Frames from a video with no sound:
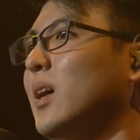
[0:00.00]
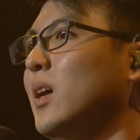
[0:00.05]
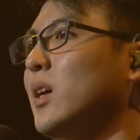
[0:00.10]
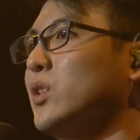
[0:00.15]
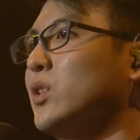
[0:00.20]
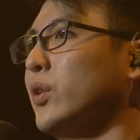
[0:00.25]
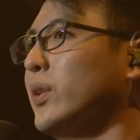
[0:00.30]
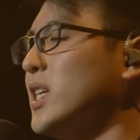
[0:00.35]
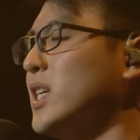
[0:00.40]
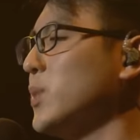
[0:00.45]

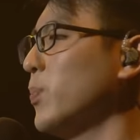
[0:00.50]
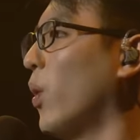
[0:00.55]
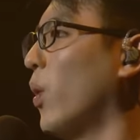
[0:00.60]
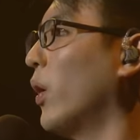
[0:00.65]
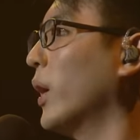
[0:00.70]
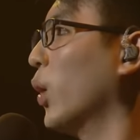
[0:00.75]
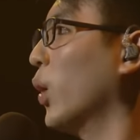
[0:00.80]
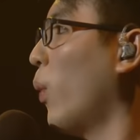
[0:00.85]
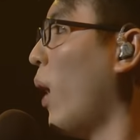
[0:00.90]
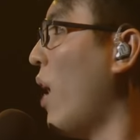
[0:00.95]
So this
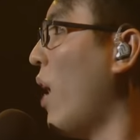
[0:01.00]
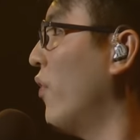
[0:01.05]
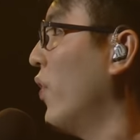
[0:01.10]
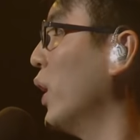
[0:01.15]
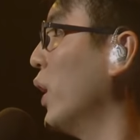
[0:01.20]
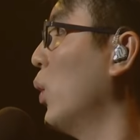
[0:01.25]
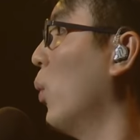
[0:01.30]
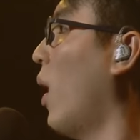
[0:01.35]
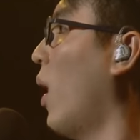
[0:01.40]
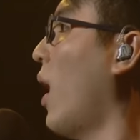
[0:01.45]
morning, wherever
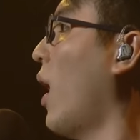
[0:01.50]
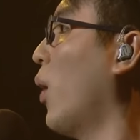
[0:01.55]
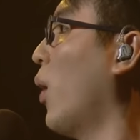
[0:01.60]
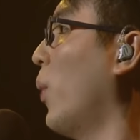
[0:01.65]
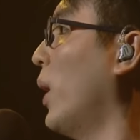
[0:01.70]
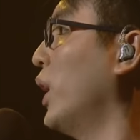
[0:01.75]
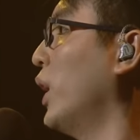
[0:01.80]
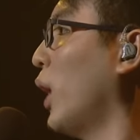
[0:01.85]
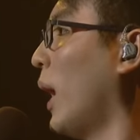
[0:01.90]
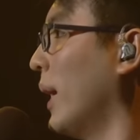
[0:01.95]
you are,
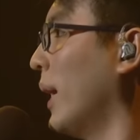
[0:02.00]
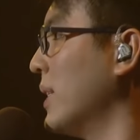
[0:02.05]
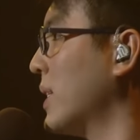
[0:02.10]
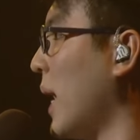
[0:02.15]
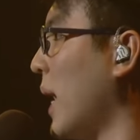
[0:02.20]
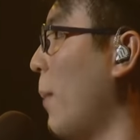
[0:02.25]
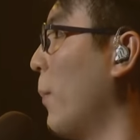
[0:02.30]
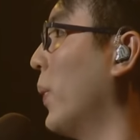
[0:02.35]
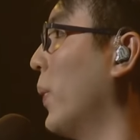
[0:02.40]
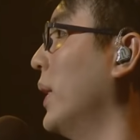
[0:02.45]
whether you're in
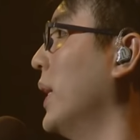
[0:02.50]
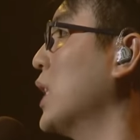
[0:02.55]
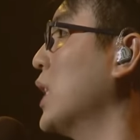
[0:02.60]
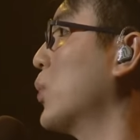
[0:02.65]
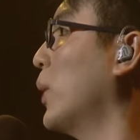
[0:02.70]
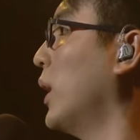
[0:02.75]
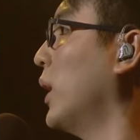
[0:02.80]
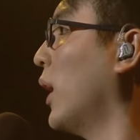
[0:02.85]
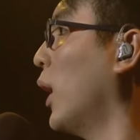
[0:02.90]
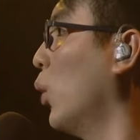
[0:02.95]
Tampines,
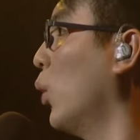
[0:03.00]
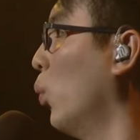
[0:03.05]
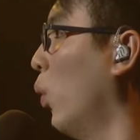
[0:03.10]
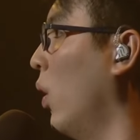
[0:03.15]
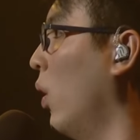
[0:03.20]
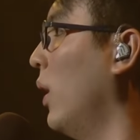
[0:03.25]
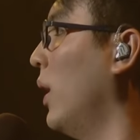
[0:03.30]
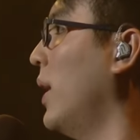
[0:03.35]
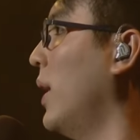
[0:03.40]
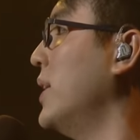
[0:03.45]
whether you're in
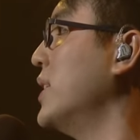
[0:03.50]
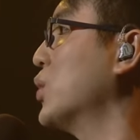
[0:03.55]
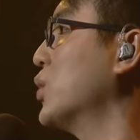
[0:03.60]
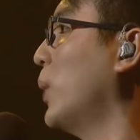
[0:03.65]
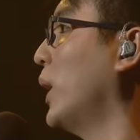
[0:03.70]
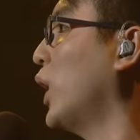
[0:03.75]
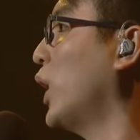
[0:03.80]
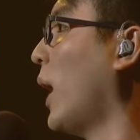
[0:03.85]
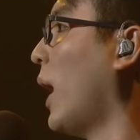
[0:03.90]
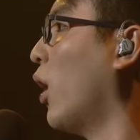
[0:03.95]
Woodlands,
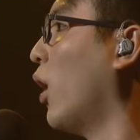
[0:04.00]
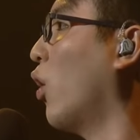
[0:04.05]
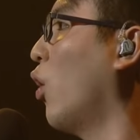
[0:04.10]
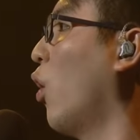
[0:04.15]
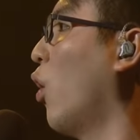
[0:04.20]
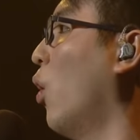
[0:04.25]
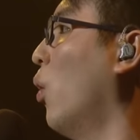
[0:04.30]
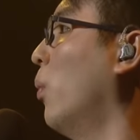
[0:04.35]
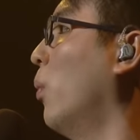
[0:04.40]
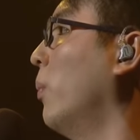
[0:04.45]
whether you're at
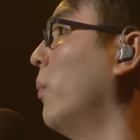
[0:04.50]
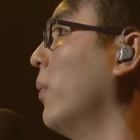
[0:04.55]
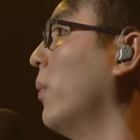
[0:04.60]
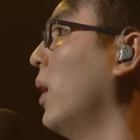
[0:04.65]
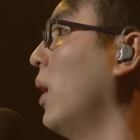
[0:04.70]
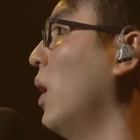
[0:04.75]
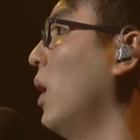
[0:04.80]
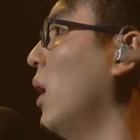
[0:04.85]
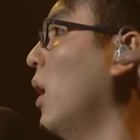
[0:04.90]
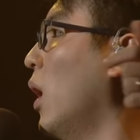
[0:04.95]
home,
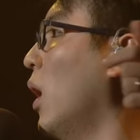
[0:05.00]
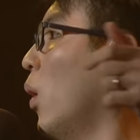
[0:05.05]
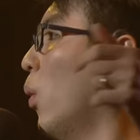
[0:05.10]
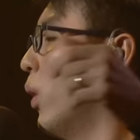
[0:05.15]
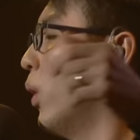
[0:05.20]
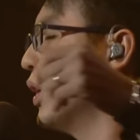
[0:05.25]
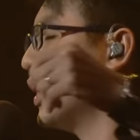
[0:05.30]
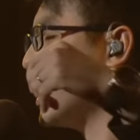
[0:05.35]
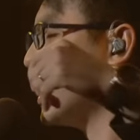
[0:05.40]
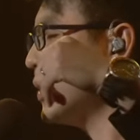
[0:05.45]

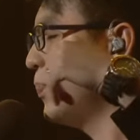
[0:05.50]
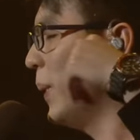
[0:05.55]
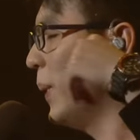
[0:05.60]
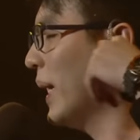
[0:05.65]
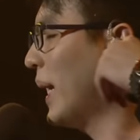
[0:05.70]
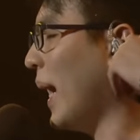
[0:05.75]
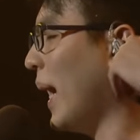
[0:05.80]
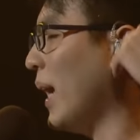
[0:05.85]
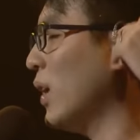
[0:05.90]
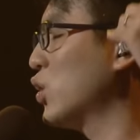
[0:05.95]
we're just
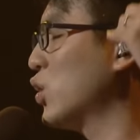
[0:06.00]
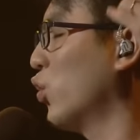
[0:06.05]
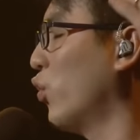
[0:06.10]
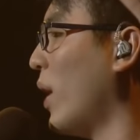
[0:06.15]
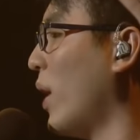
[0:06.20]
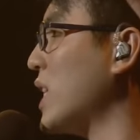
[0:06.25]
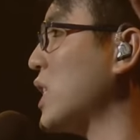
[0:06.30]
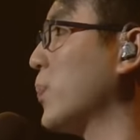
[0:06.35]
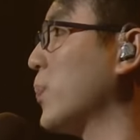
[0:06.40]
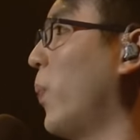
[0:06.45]
begin to
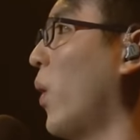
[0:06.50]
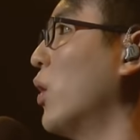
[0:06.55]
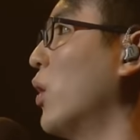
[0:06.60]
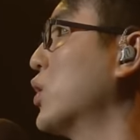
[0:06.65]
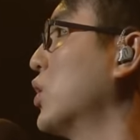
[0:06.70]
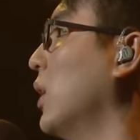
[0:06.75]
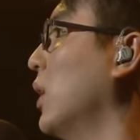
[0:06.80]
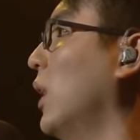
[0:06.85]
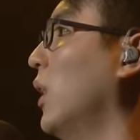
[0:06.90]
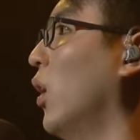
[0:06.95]
respond
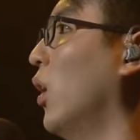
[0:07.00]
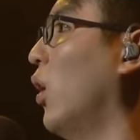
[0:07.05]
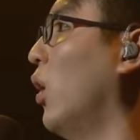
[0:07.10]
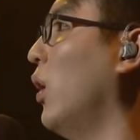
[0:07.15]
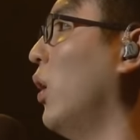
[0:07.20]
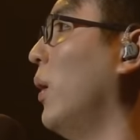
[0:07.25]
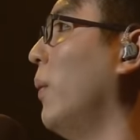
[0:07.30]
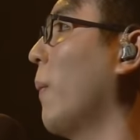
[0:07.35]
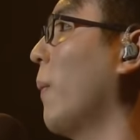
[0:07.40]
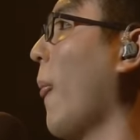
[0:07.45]
to the
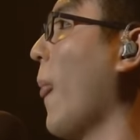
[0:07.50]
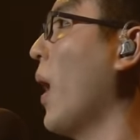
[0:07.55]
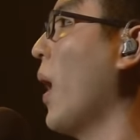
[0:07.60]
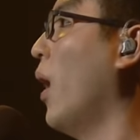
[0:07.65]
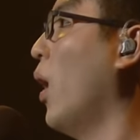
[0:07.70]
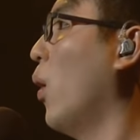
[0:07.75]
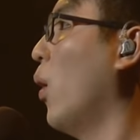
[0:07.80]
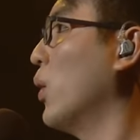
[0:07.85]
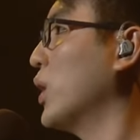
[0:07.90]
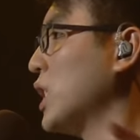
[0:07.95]
Lord.
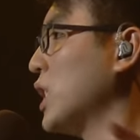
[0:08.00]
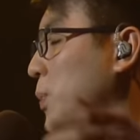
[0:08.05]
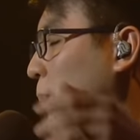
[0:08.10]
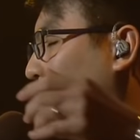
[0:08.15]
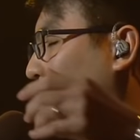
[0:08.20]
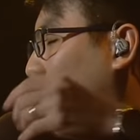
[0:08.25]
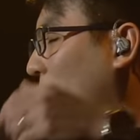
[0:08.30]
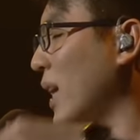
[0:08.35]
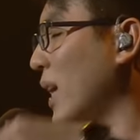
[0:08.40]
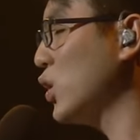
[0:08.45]
We're just
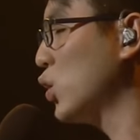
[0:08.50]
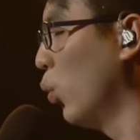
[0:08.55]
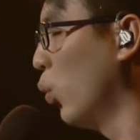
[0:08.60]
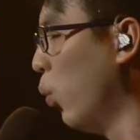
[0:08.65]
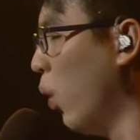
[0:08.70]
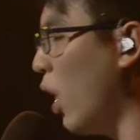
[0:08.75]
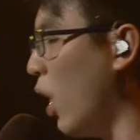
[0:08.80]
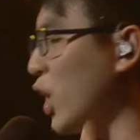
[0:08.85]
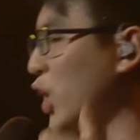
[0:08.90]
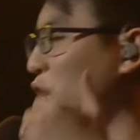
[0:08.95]
begin to
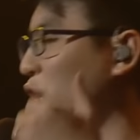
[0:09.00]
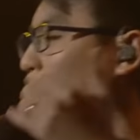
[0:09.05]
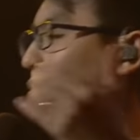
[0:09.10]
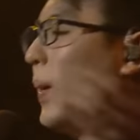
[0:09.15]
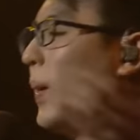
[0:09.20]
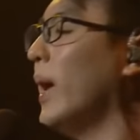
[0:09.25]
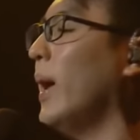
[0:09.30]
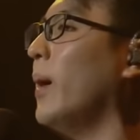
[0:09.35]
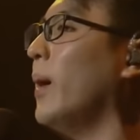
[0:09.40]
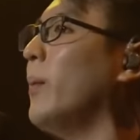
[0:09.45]
worship
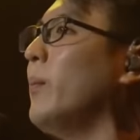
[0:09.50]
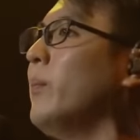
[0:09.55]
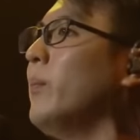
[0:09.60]
Him.